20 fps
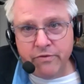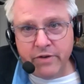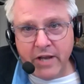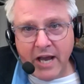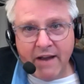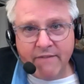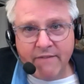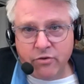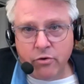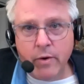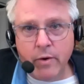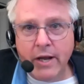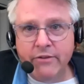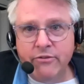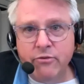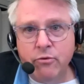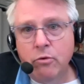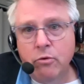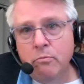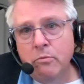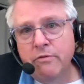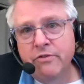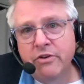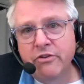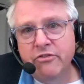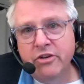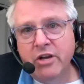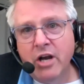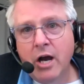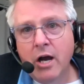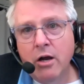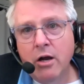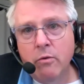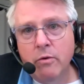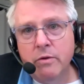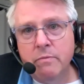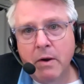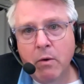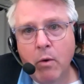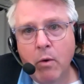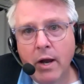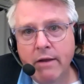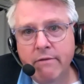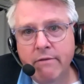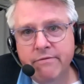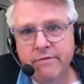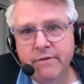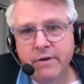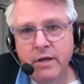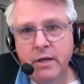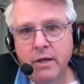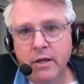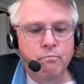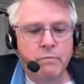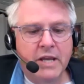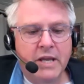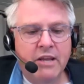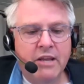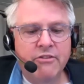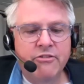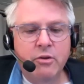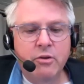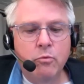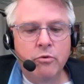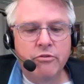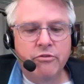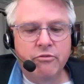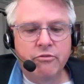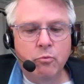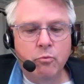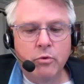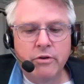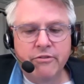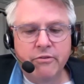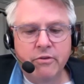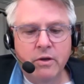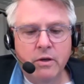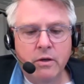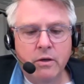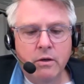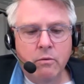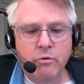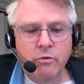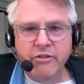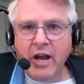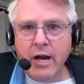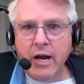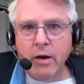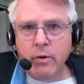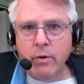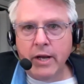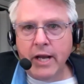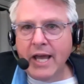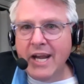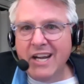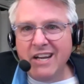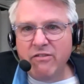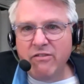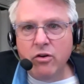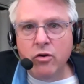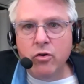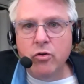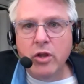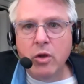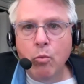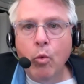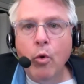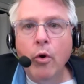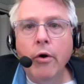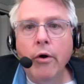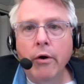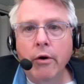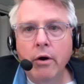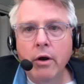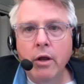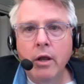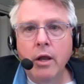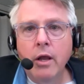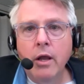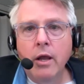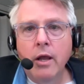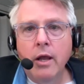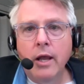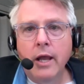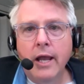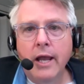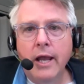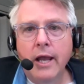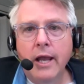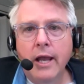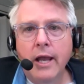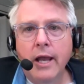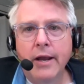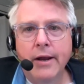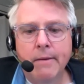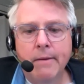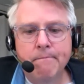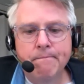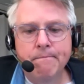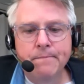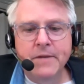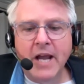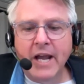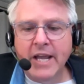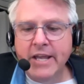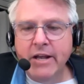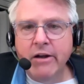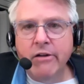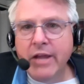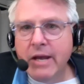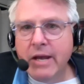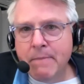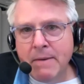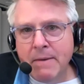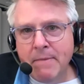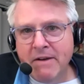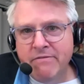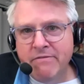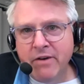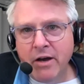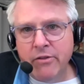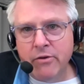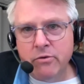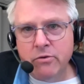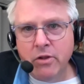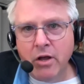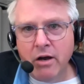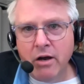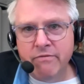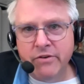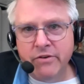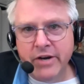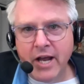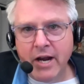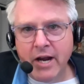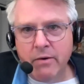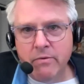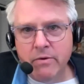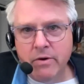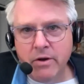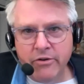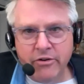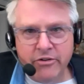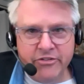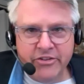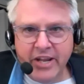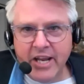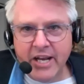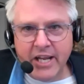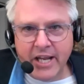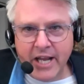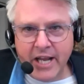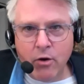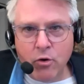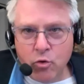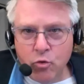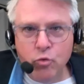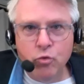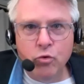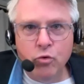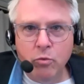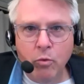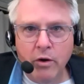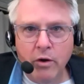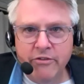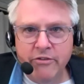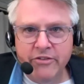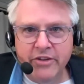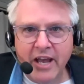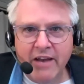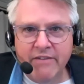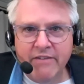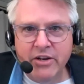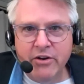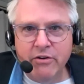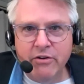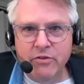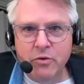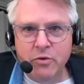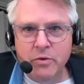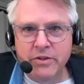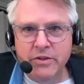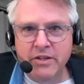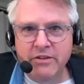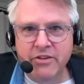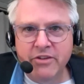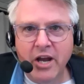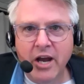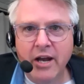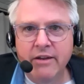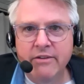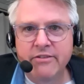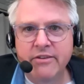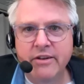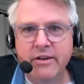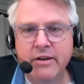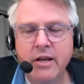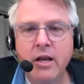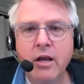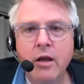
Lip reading: after grad school, moved to Chicago with my wife, McKinsey was hiring. I didn't even know who they were. And I yelled at by my father-in-law for not understanding how cool it was to have an interview with these guys. And